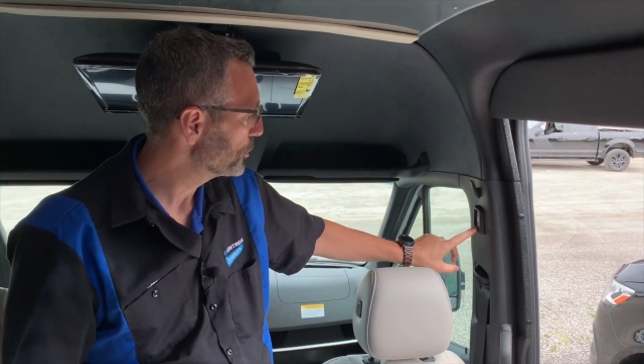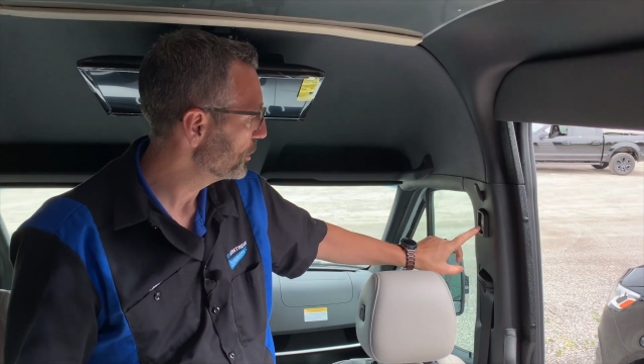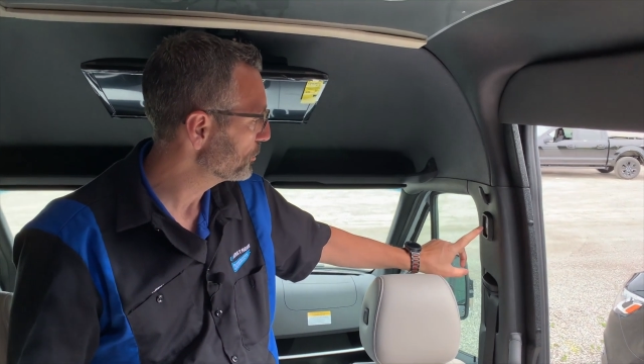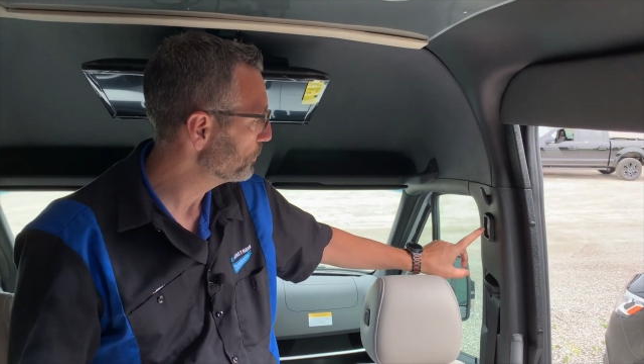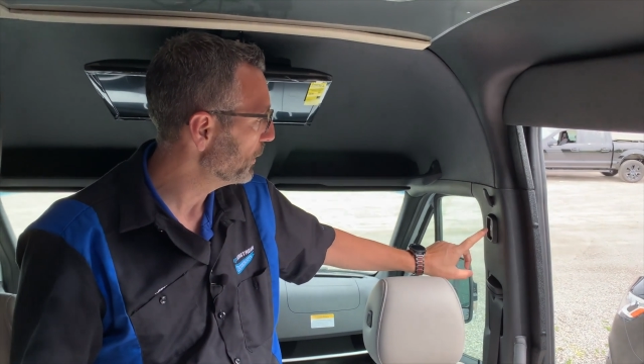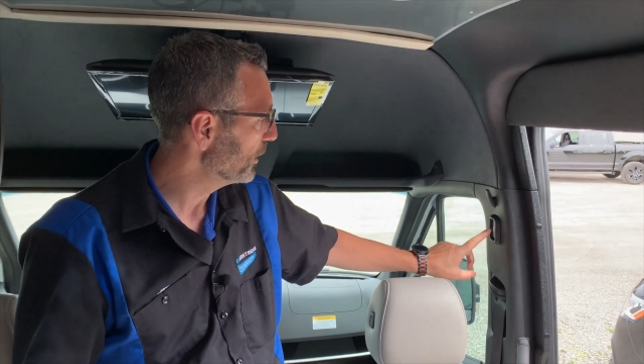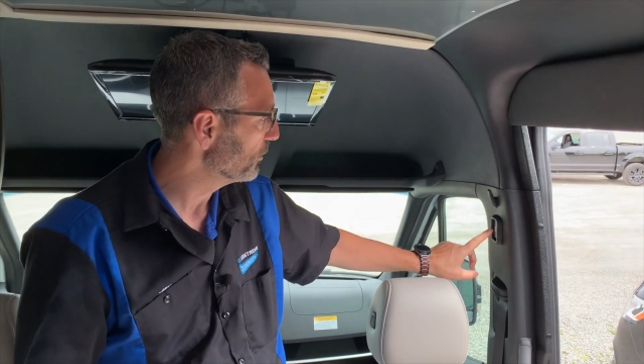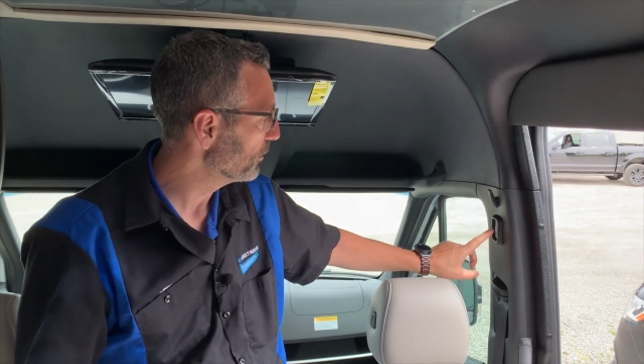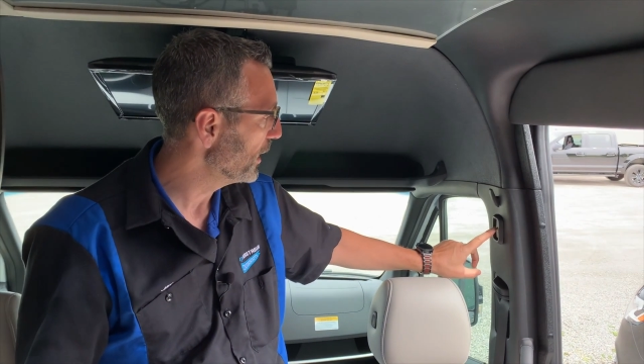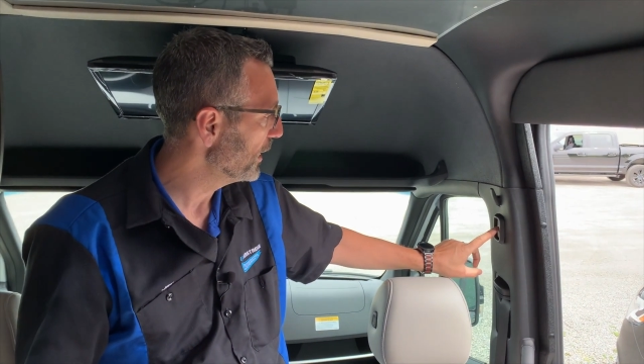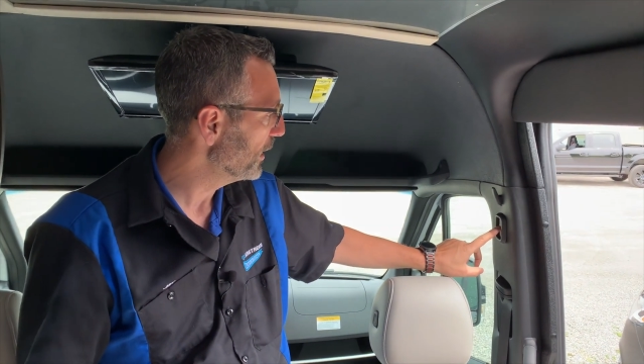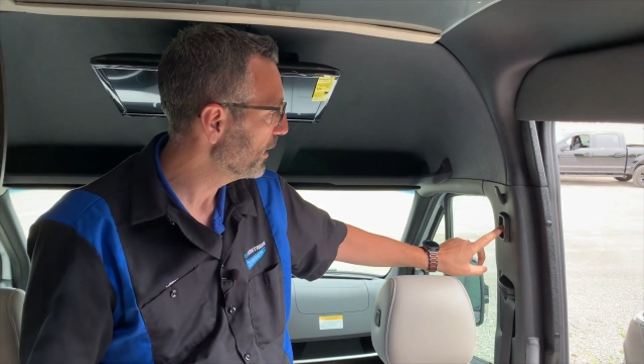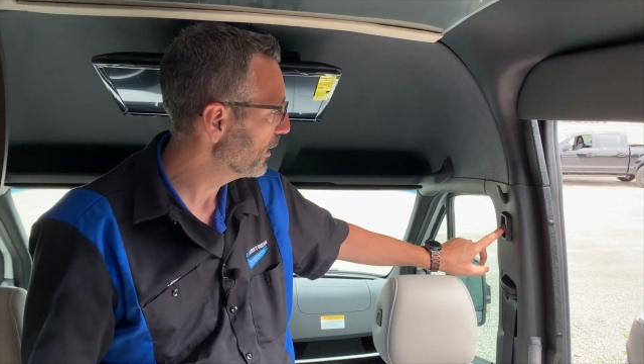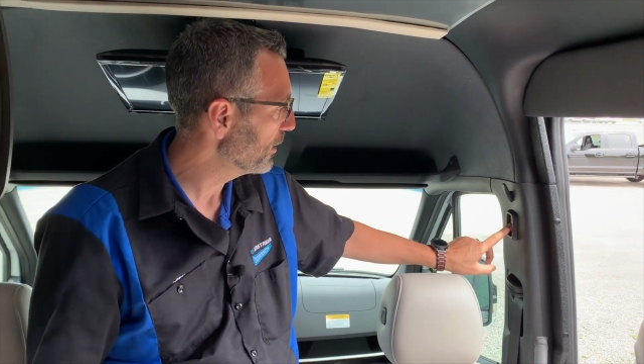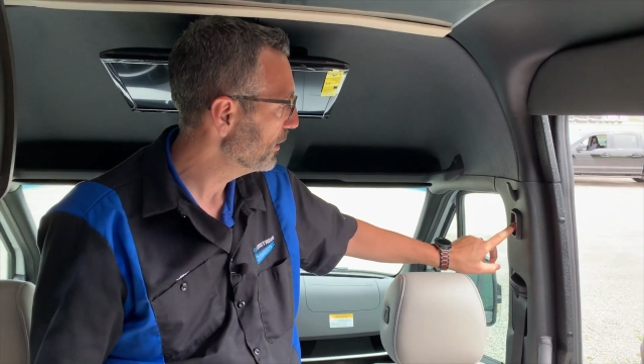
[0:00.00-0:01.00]
this button right
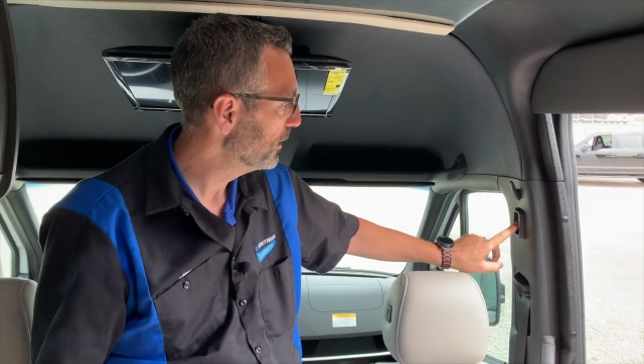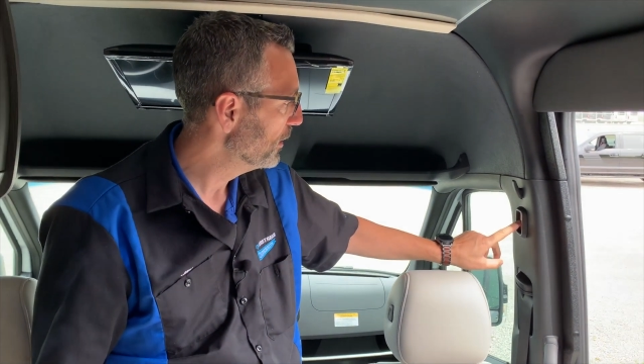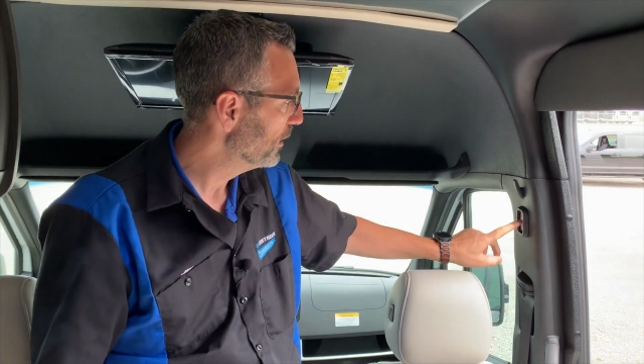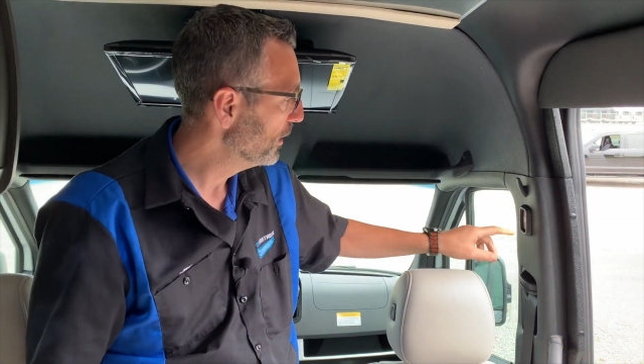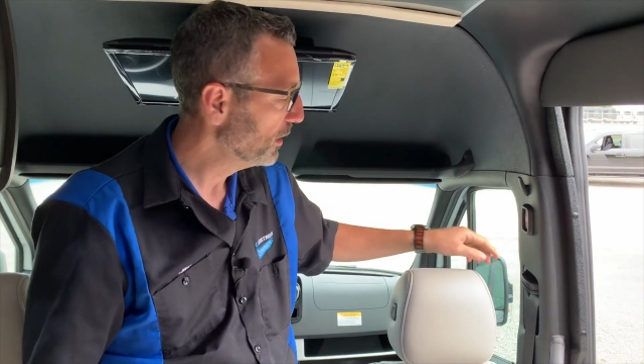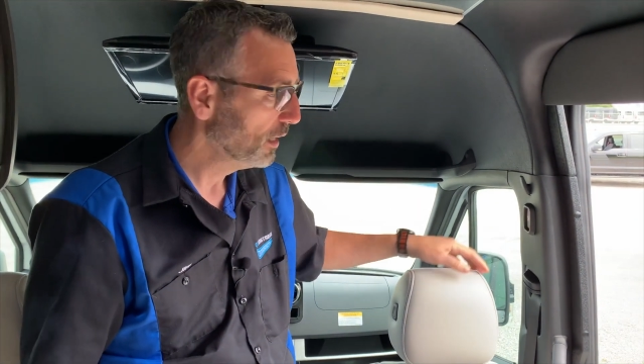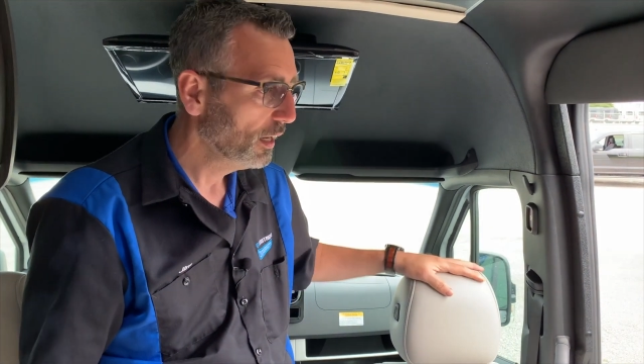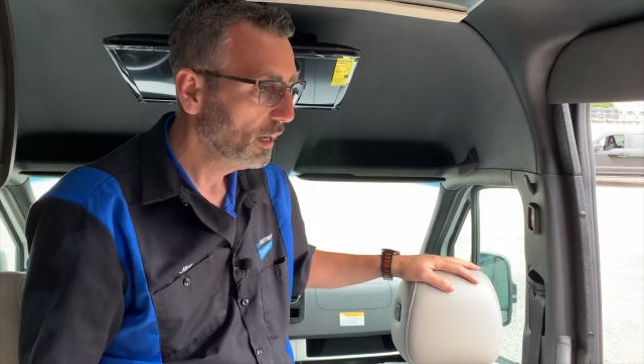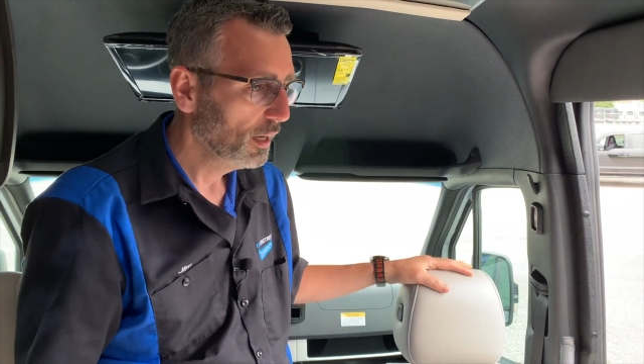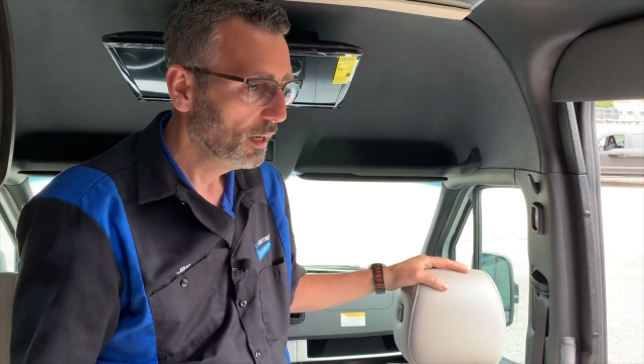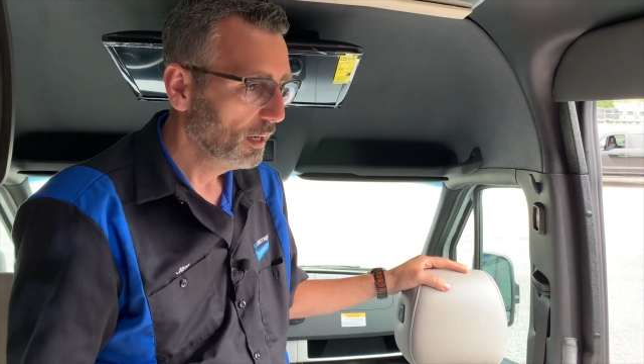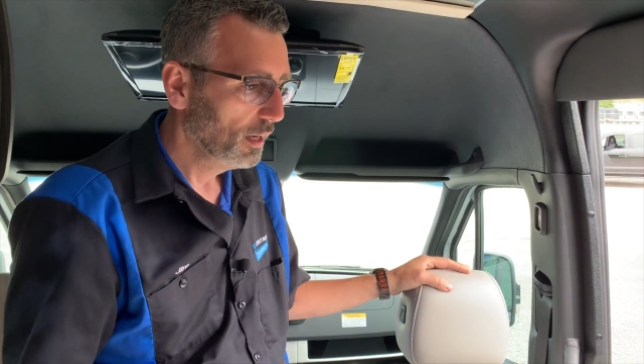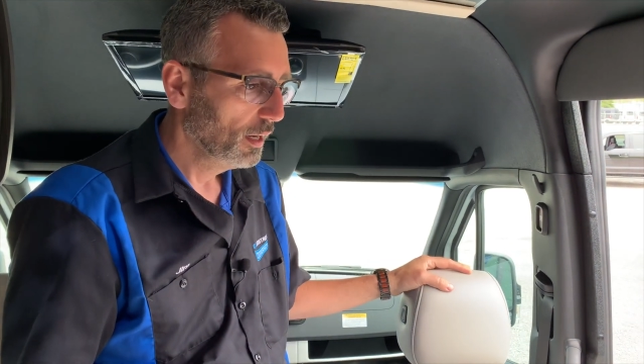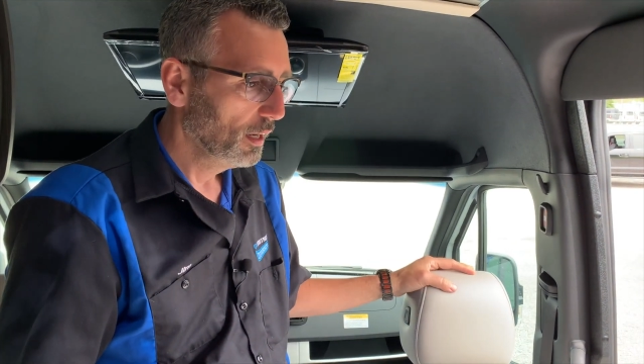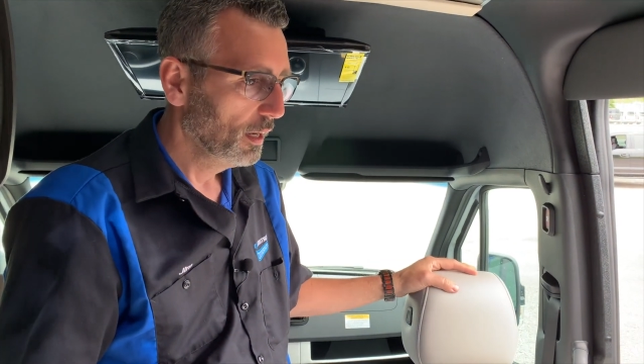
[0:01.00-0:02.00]
here
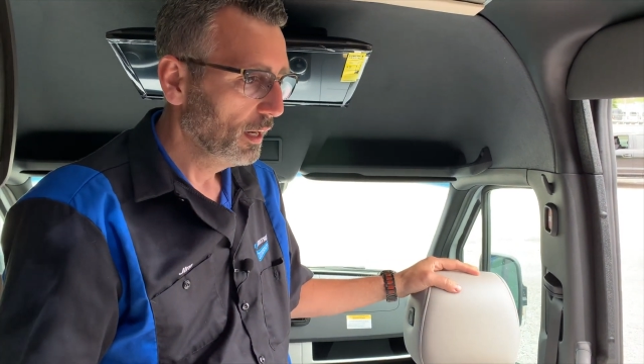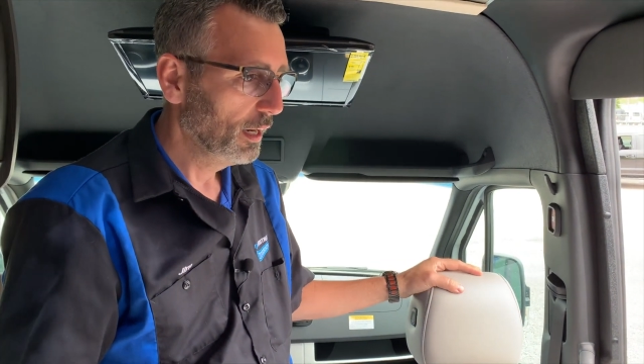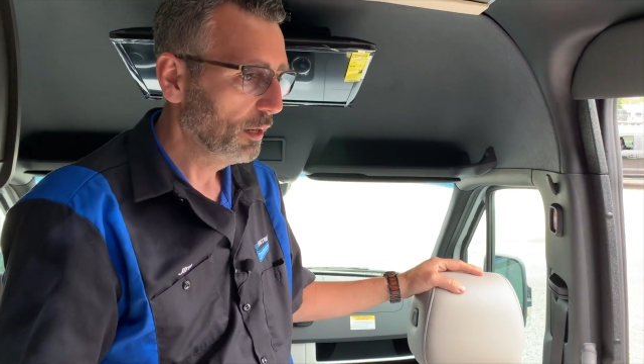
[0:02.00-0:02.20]
and